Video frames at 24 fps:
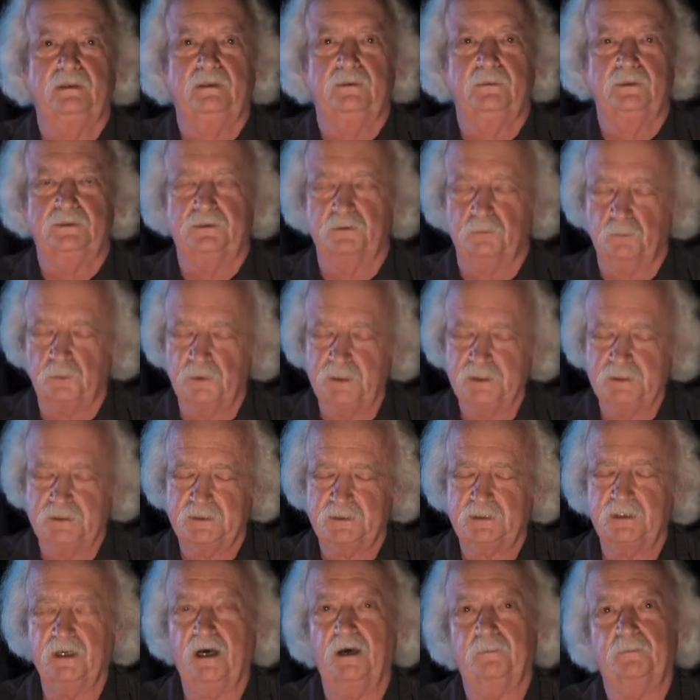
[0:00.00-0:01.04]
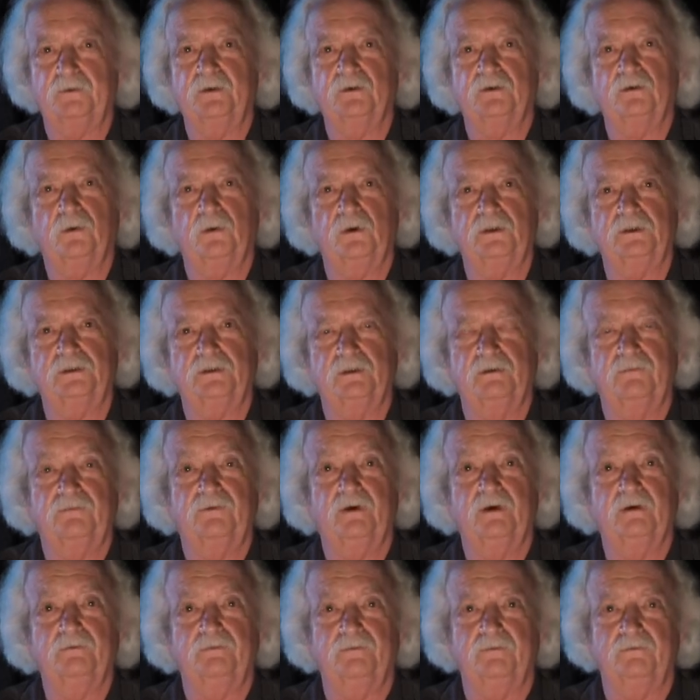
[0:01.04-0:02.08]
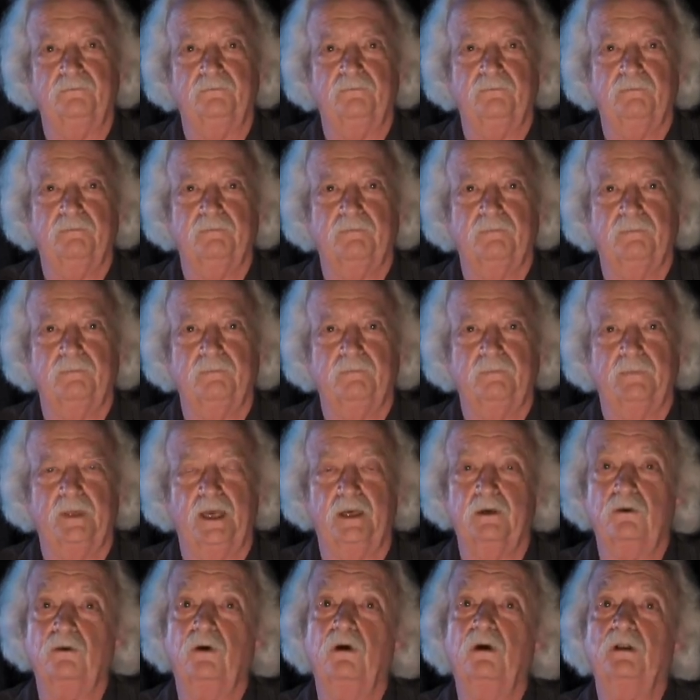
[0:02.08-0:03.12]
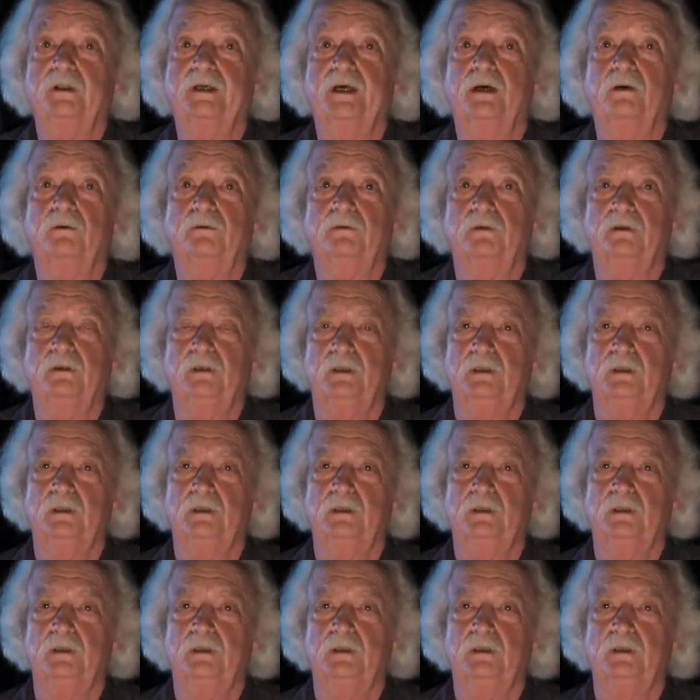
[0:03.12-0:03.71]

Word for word: which the prince stopped his horse in front of them and called out,